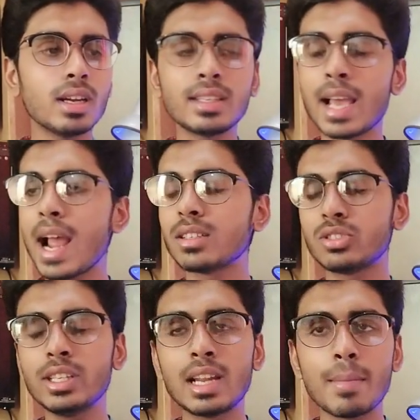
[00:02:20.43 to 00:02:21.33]
it has
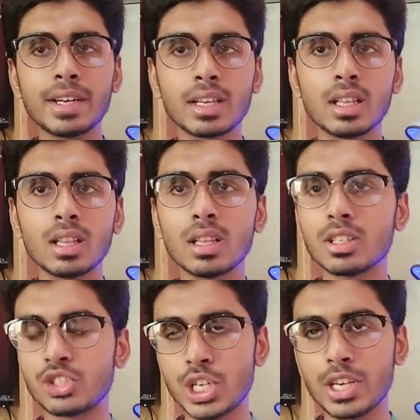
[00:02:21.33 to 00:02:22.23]
three grammatical
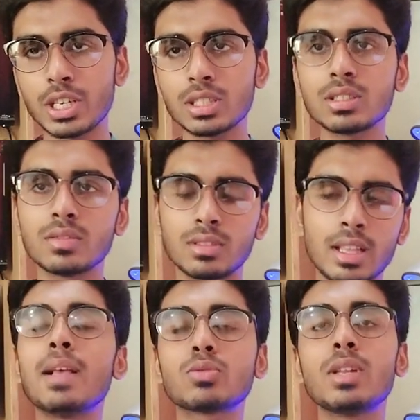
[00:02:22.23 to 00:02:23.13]
genders:
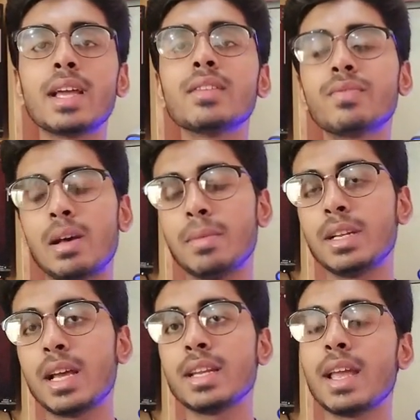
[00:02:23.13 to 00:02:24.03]
masculine,
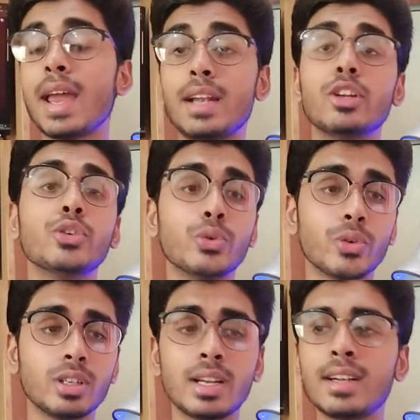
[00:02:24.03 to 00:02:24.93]
feminine, and a
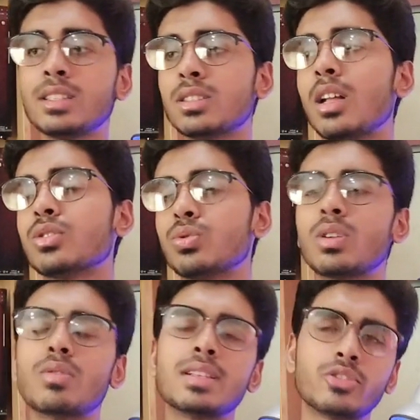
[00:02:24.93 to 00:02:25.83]
neutral. That is also
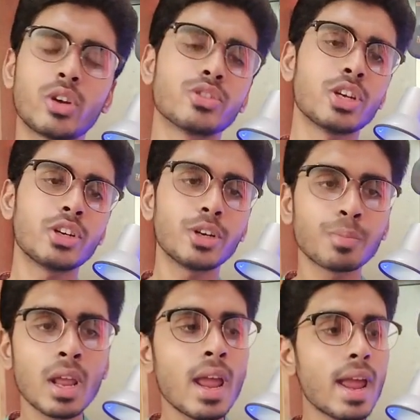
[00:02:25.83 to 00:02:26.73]
known as transgender,
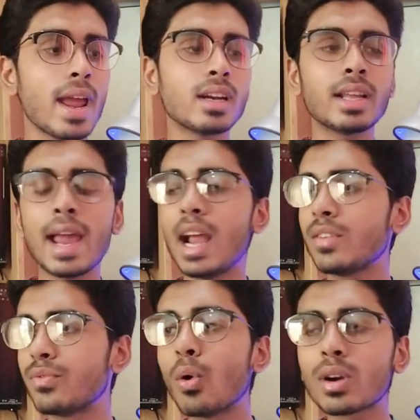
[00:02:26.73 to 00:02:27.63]
and
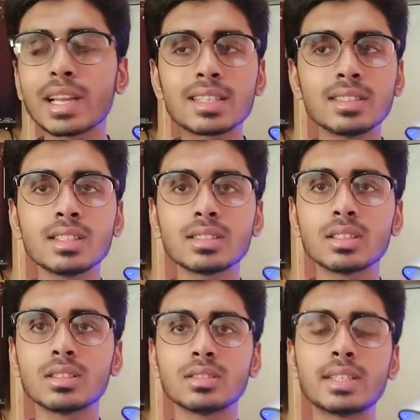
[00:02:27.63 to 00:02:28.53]
had four
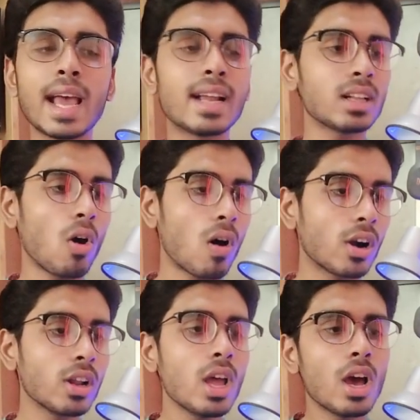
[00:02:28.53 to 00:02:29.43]
cases that
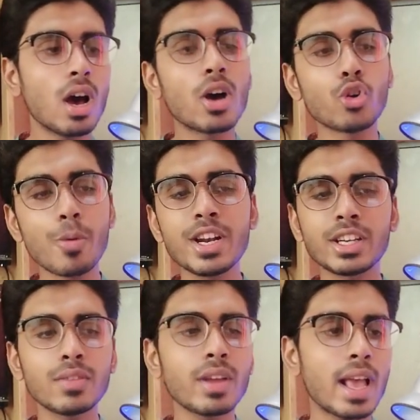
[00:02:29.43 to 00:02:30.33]
are
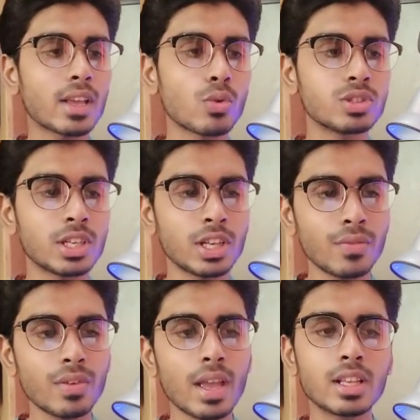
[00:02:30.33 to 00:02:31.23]
nominative,
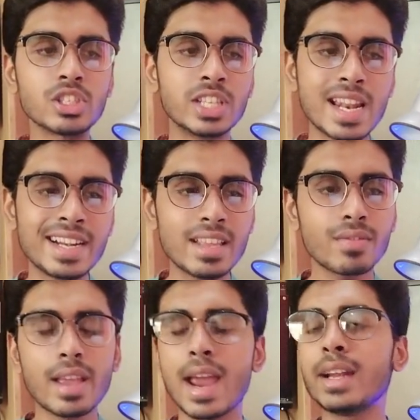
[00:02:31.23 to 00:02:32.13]
accusative,
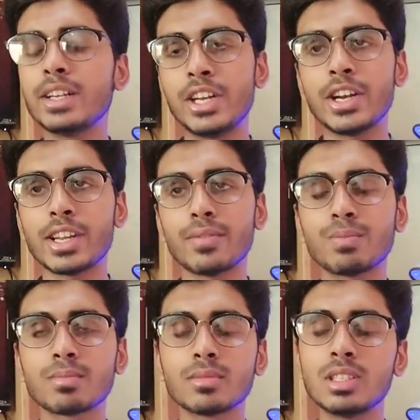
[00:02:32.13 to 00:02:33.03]
genitive, and dative.
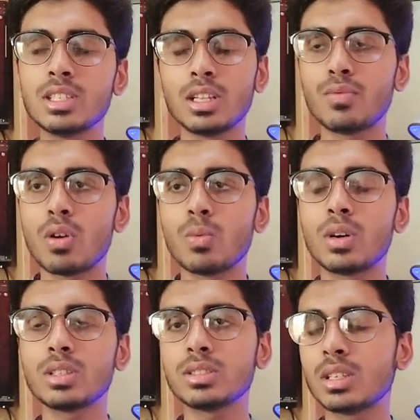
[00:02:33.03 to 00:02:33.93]
These are the four
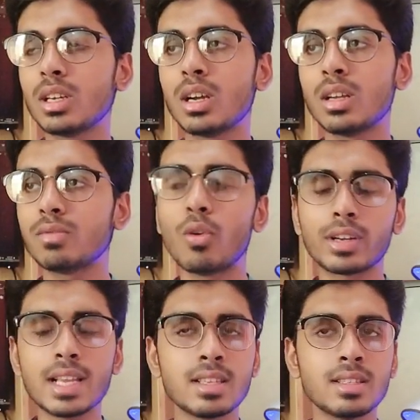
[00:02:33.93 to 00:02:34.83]
words,
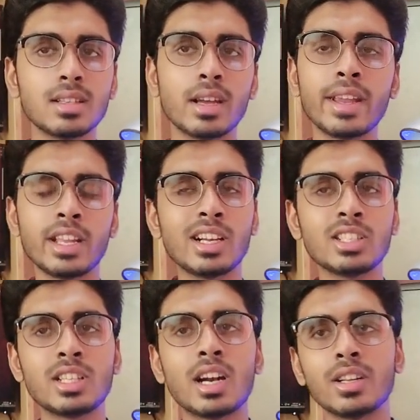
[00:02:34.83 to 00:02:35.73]
four cases. In
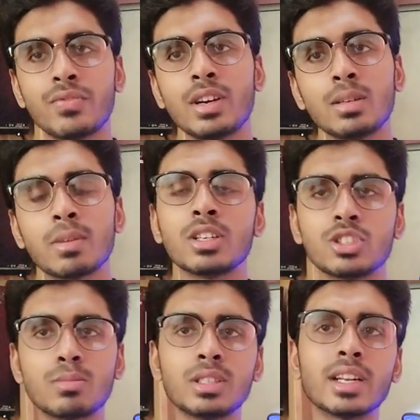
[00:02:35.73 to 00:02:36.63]
English, they are different, but in
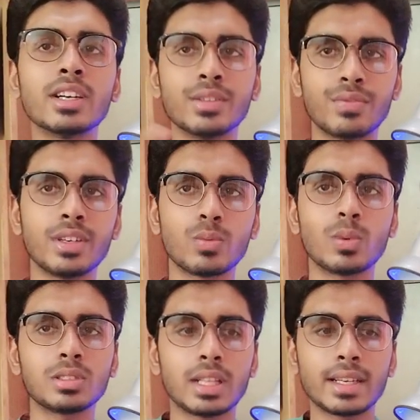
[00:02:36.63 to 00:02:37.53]
German, there are different
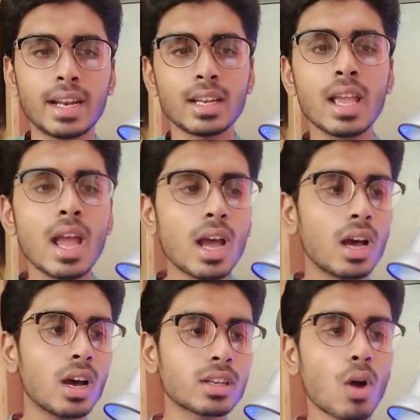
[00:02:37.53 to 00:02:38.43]
words like
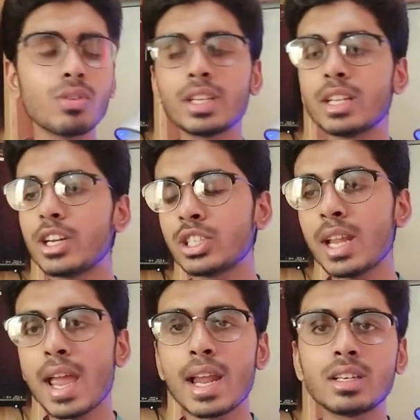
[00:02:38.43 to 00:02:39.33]
that. Noun declaration
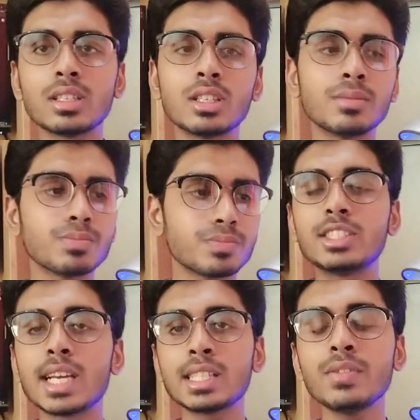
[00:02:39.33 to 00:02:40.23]
and
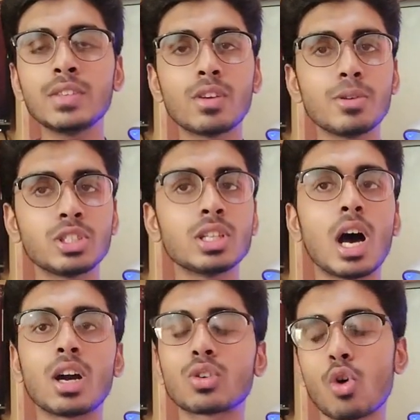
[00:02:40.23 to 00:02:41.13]
adjective informations
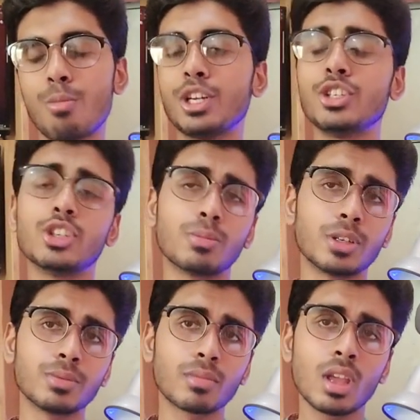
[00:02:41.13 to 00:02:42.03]
are common in German.